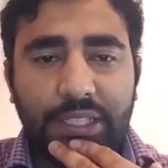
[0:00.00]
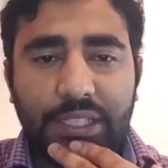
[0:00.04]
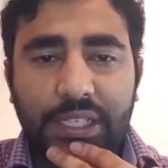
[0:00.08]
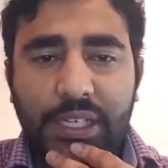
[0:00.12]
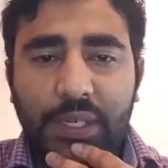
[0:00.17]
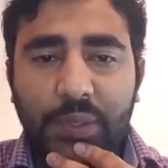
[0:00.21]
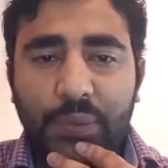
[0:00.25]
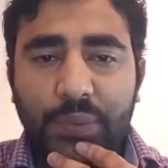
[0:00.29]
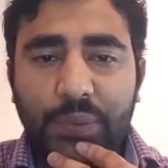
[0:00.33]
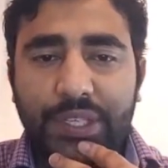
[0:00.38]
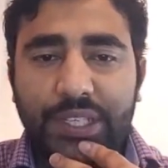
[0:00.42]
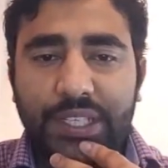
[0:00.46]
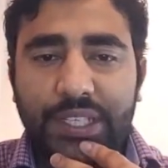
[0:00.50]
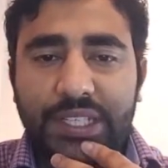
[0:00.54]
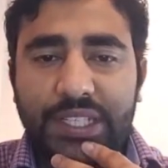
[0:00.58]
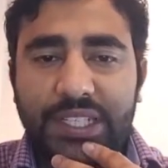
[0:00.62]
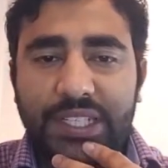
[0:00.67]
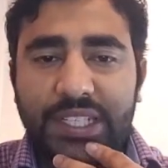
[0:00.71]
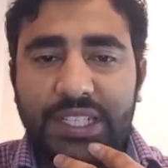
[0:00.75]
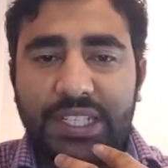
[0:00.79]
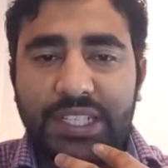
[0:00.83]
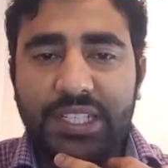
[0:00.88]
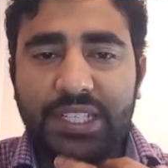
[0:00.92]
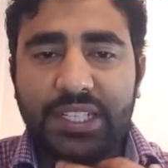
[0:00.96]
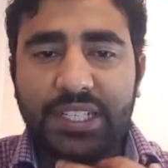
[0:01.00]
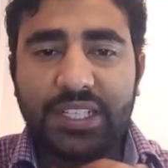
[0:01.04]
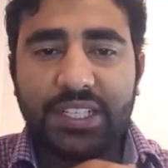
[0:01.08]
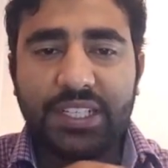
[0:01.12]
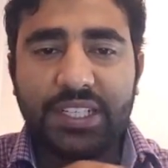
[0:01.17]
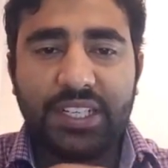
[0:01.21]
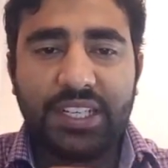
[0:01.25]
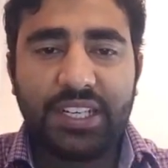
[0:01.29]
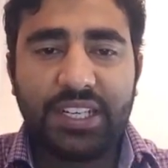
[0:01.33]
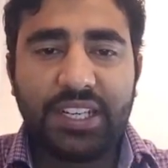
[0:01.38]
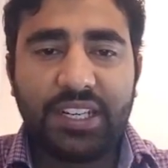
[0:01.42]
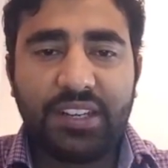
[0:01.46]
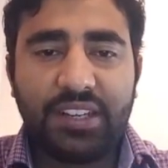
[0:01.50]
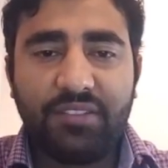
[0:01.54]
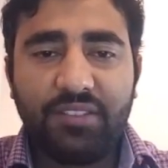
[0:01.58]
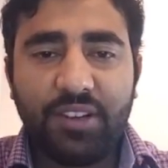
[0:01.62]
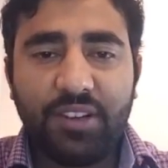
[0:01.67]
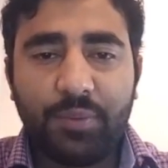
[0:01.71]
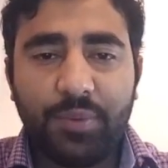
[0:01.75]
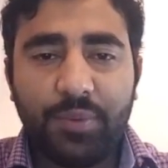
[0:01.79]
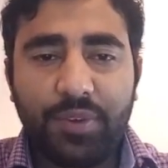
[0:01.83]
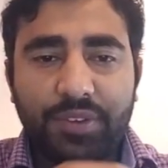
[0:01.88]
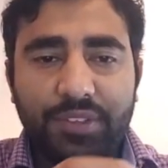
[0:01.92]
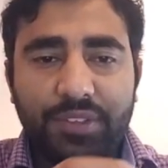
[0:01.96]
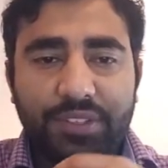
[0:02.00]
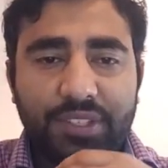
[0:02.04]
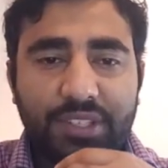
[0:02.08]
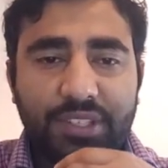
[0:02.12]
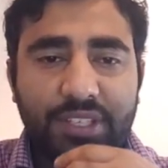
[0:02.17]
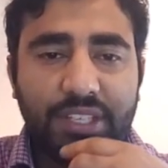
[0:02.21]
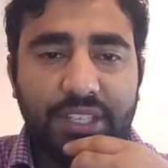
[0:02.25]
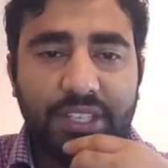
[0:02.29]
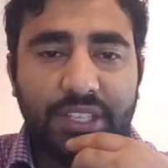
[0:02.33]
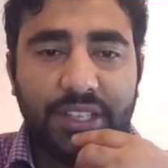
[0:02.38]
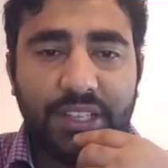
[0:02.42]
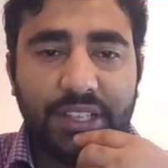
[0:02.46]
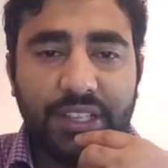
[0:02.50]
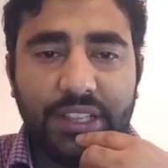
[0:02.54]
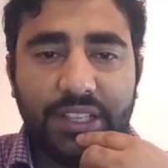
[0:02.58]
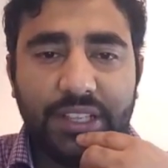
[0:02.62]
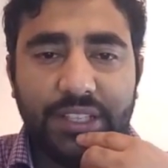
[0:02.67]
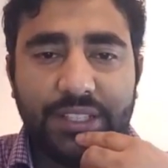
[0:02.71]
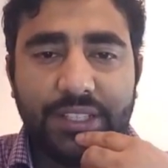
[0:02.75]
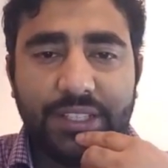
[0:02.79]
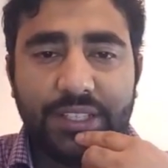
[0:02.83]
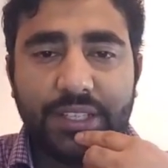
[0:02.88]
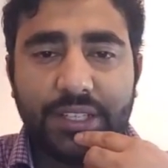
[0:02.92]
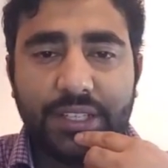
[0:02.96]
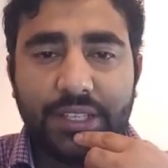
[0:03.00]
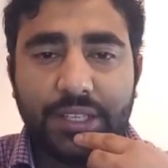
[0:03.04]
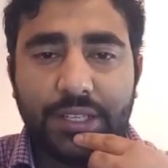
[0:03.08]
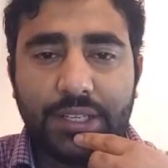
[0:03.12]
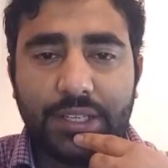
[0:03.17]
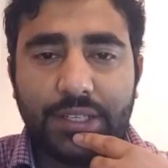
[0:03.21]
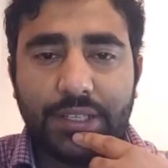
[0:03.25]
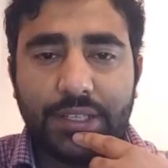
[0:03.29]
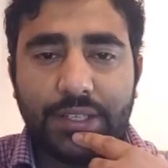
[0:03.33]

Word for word: How we can develop our skills